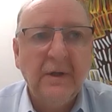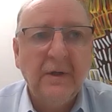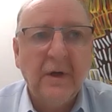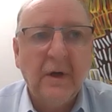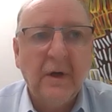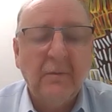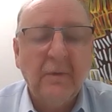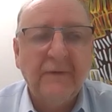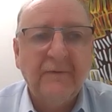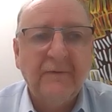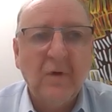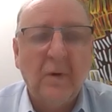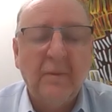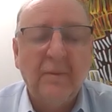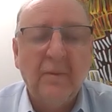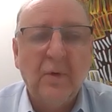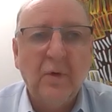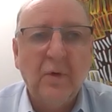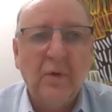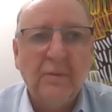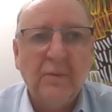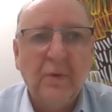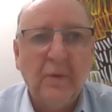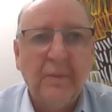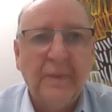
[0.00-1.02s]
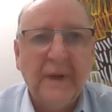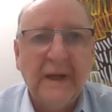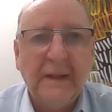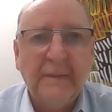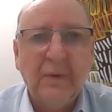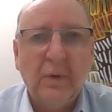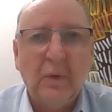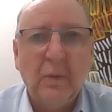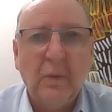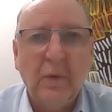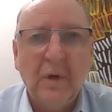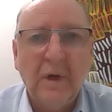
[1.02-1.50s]
we've got more and more
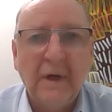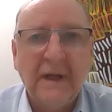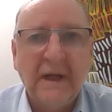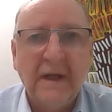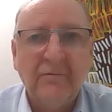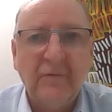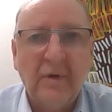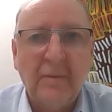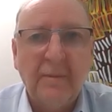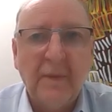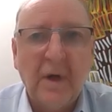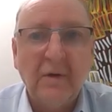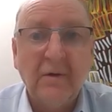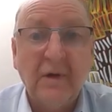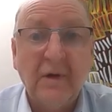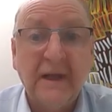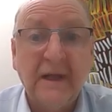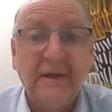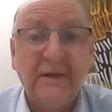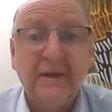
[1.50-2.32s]
people working remotely